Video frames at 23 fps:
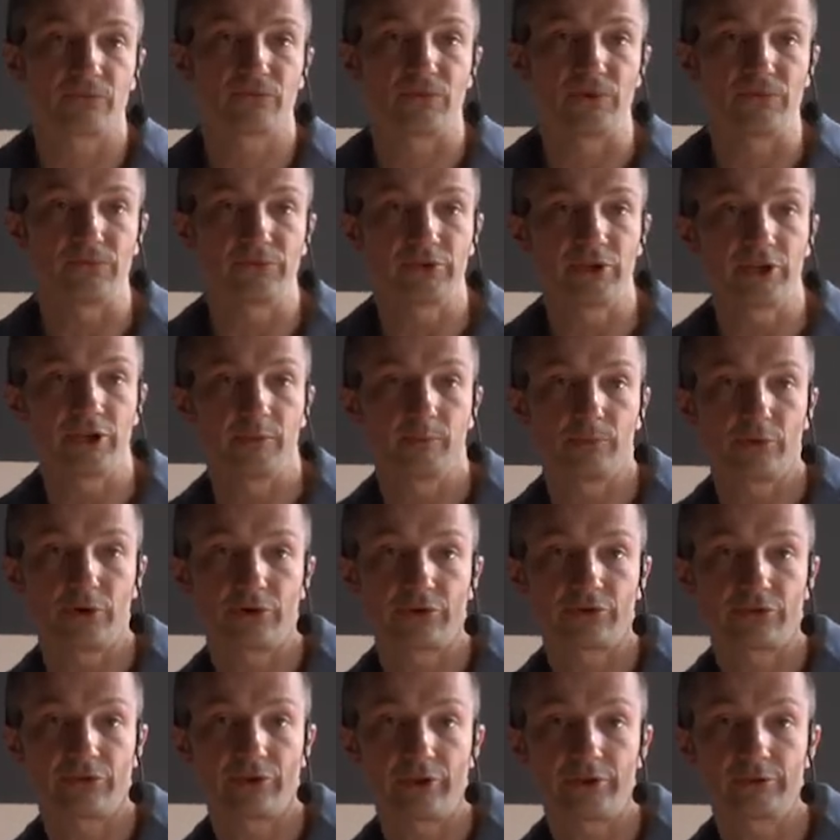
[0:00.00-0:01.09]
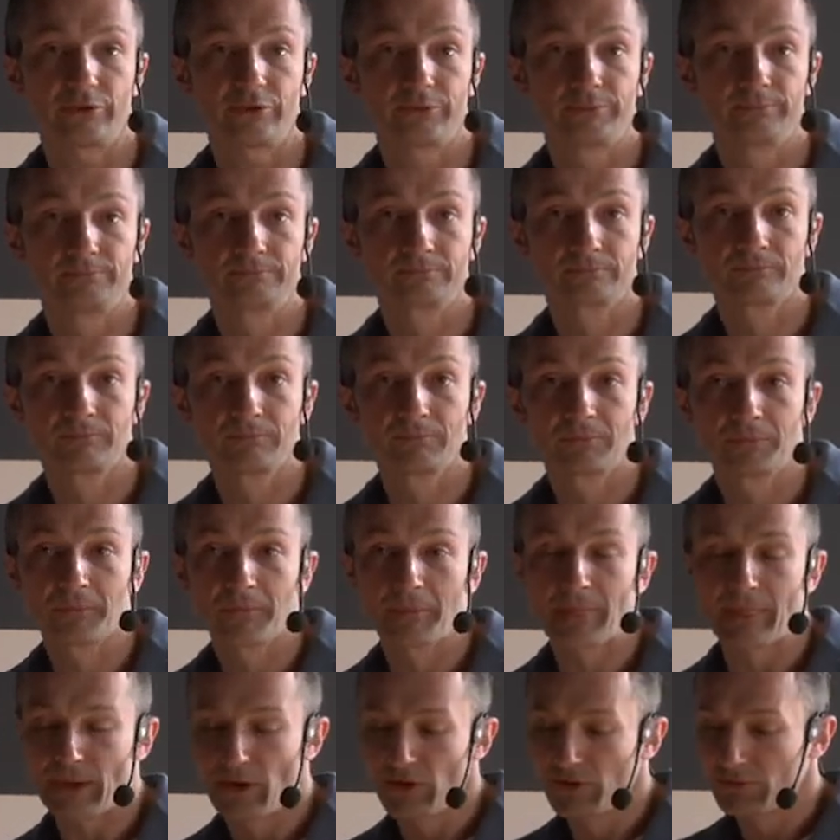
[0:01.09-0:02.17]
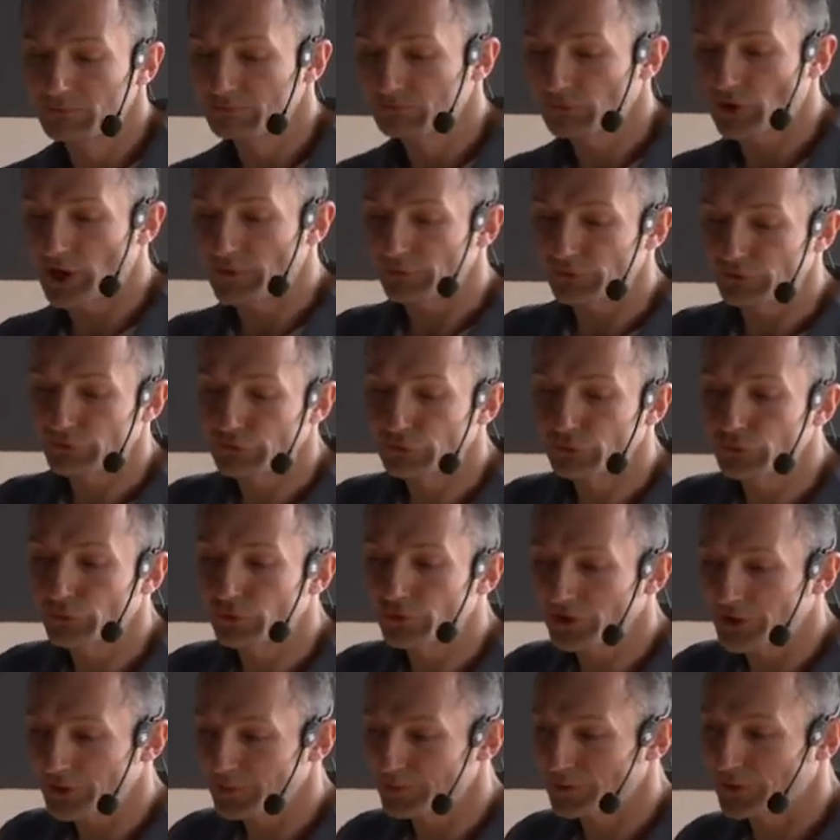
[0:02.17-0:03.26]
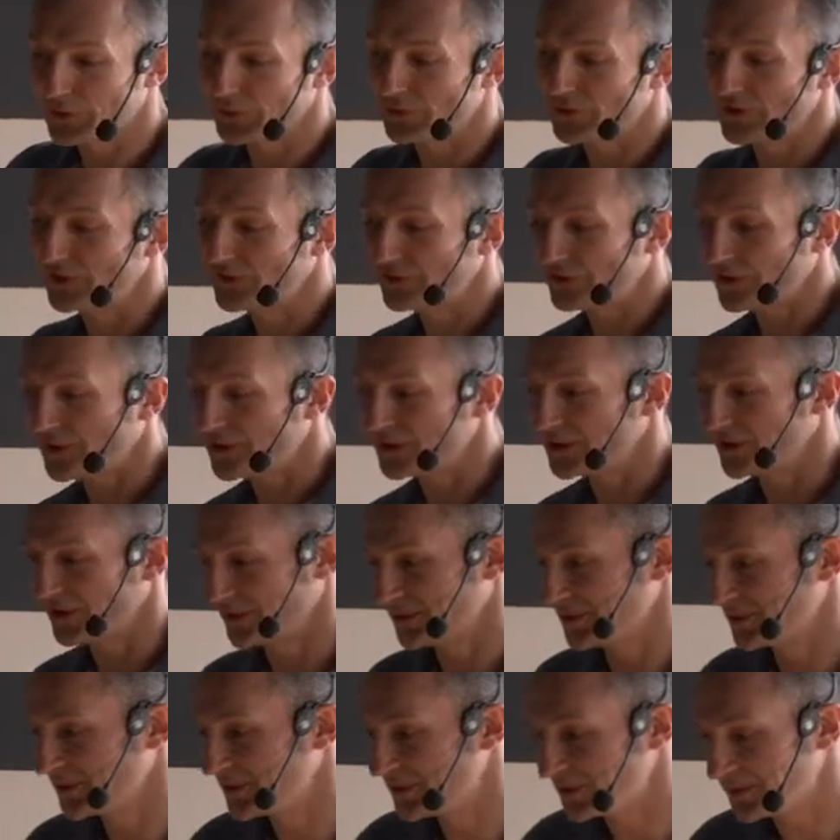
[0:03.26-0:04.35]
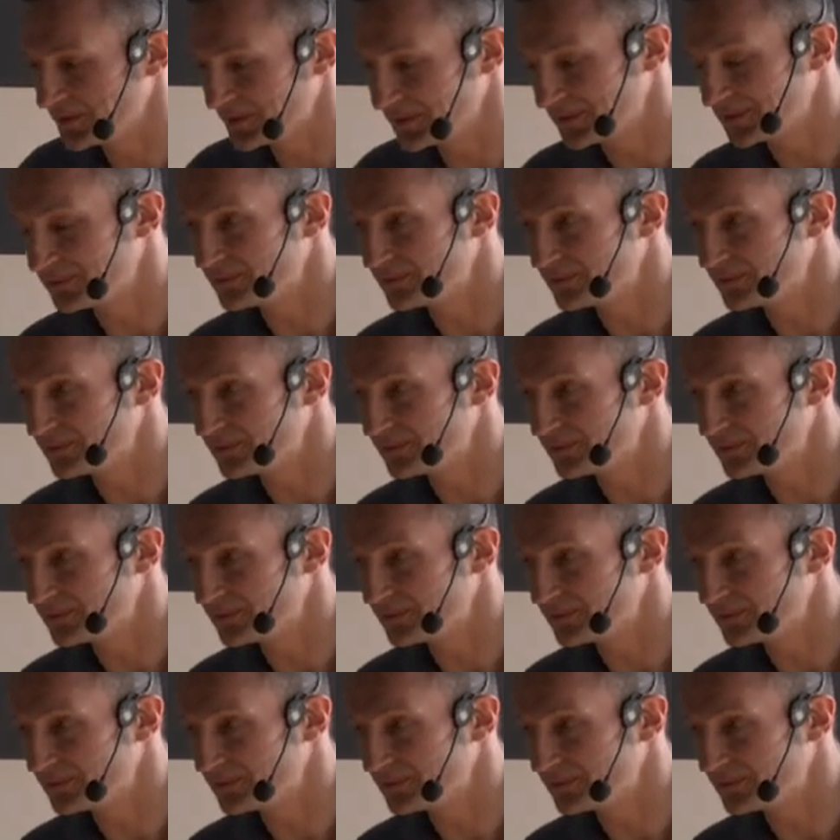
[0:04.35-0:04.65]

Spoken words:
15%. Have a story about this. I